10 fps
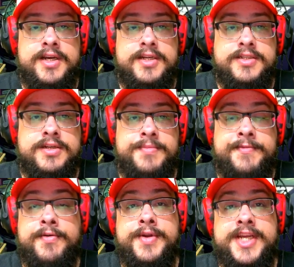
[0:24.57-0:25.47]
So
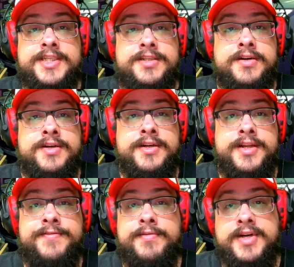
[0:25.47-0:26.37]
before you get started,
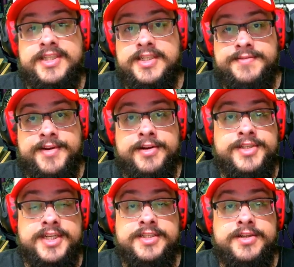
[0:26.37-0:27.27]
if you're watching this video,
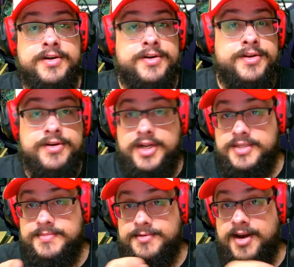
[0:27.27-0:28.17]
chances are you're not
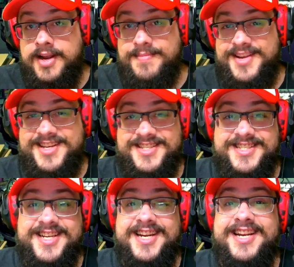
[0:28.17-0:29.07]
subscribed, because
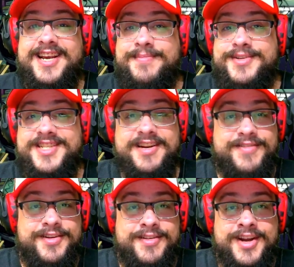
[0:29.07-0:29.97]
99% of
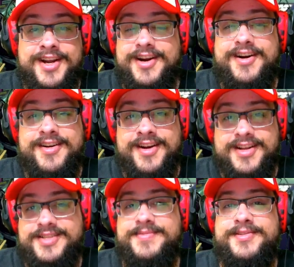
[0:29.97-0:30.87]
you are not
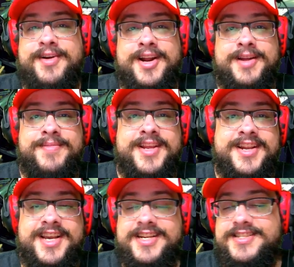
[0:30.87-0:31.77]
subscribed, and
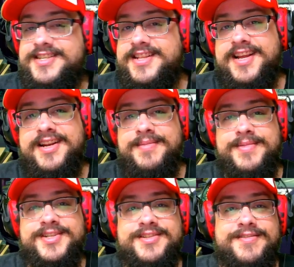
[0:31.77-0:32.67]
I hate to see that number.
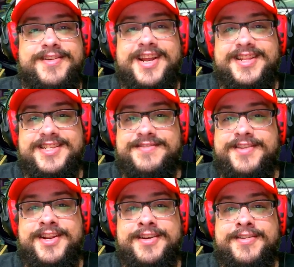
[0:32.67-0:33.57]
So if you like this
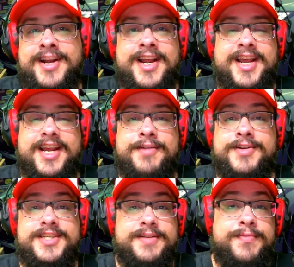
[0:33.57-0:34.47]
video and you want
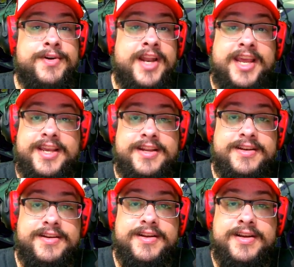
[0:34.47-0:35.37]
to see more like it,
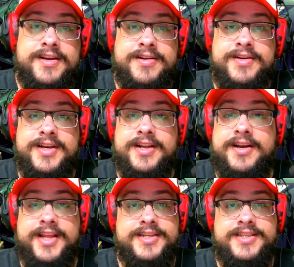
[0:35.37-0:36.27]
go ahead and click
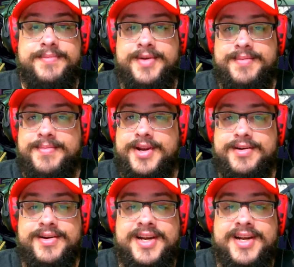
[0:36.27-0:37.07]
on that sub button below.